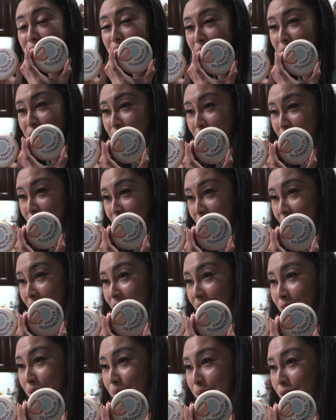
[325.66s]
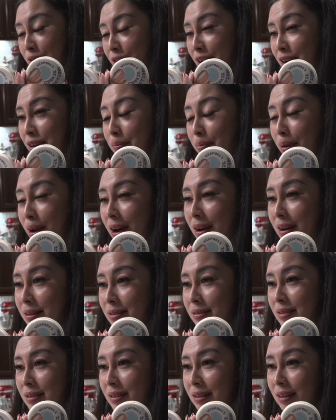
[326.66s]
going and we've gotten
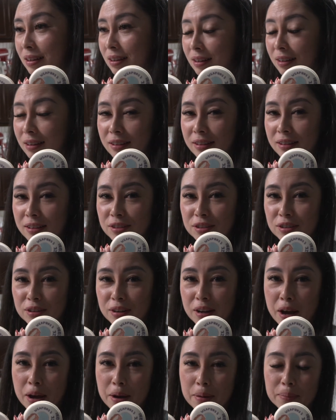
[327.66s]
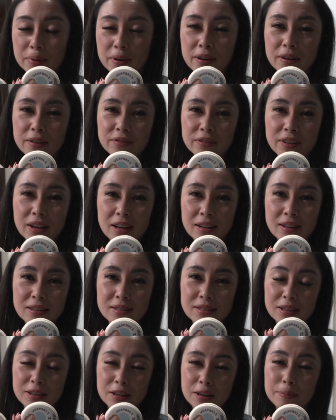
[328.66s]
past the initial hump of getting
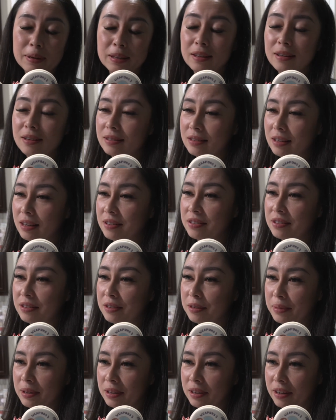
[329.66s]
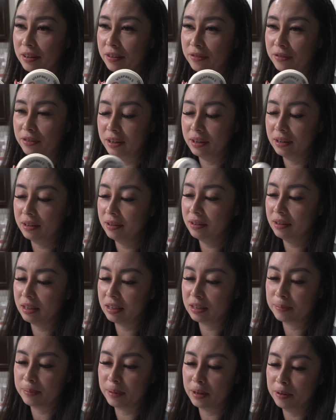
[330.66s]
it set up, I think it's actually going to be a lot of fun
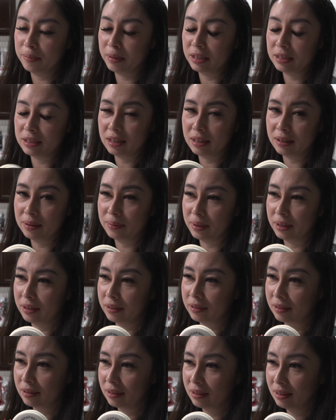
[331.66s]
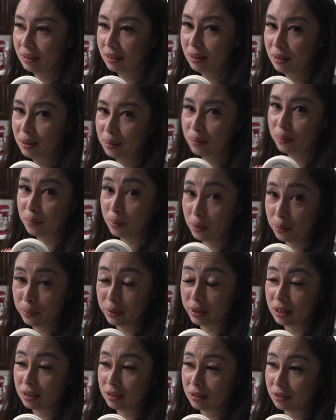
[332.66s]
experimenting with what
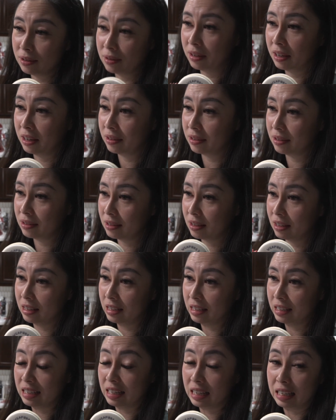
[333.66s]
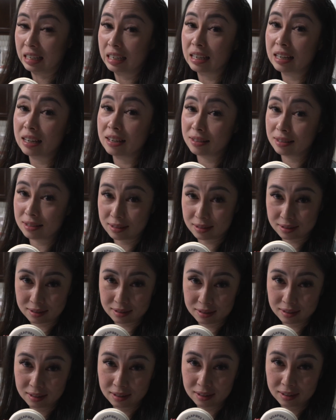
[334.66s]
we can do and how this can
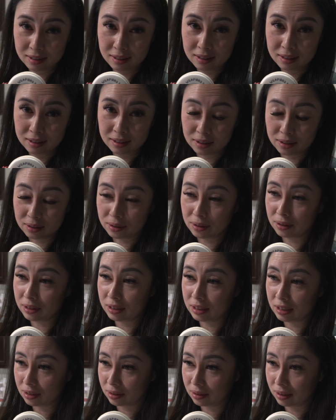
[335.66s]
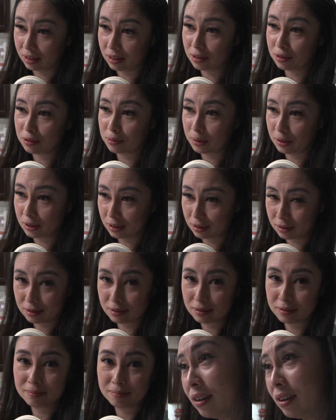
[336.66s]
enhance the cookie decorating
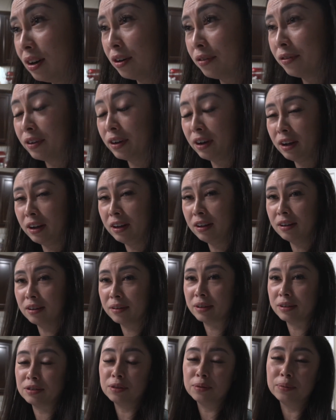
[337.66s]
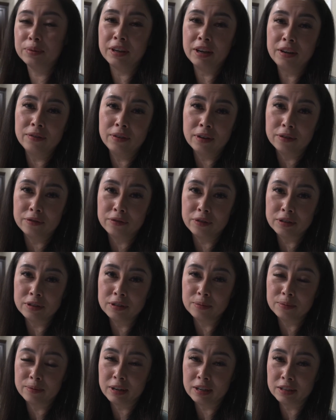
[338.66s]
experience. Overall, okay, so we gave you our first
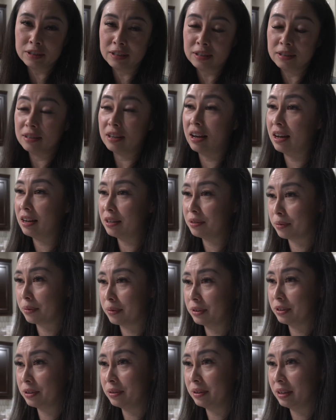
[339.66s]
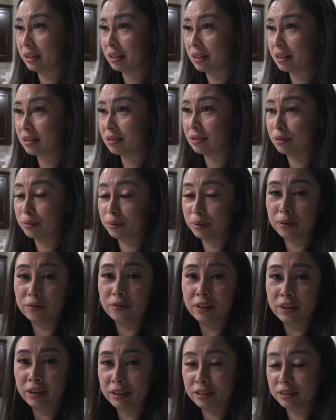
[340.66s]
impressions as we were doing it. So we were
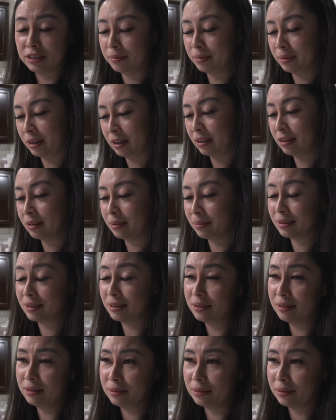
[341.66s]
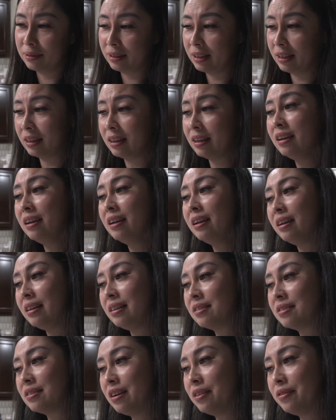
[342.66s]
very intimidated. It was a little annoying.
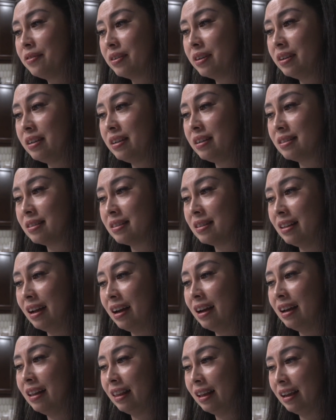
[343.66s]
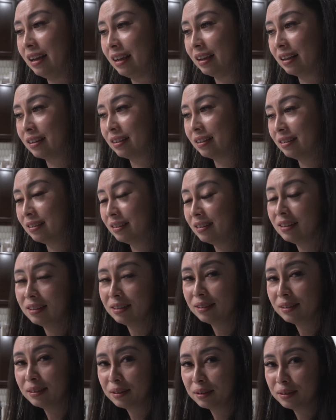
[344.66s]
And the software is not like
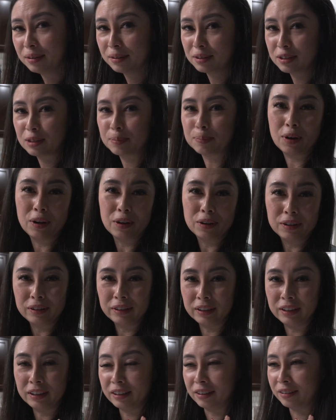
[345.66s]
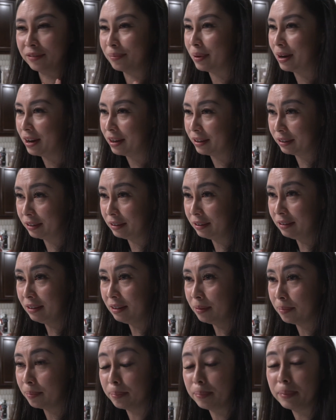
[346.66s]
sparkly and
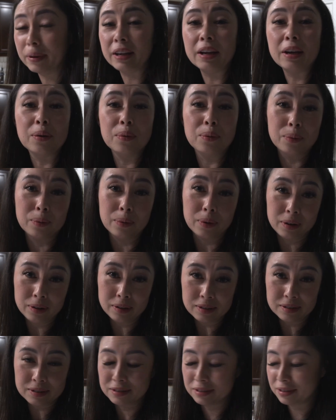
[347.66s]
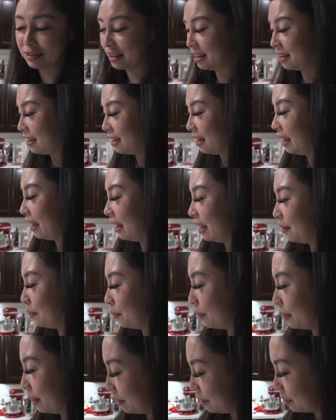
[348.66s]
modern, but it works.
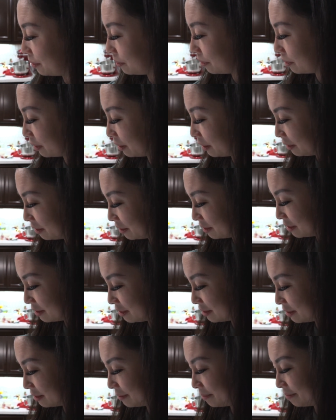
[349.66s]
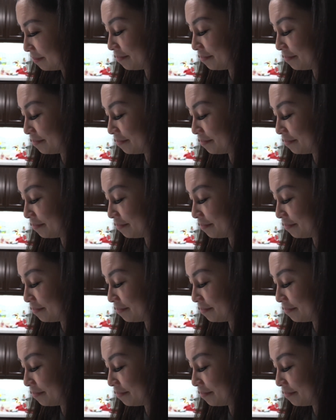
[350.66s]
And when it works,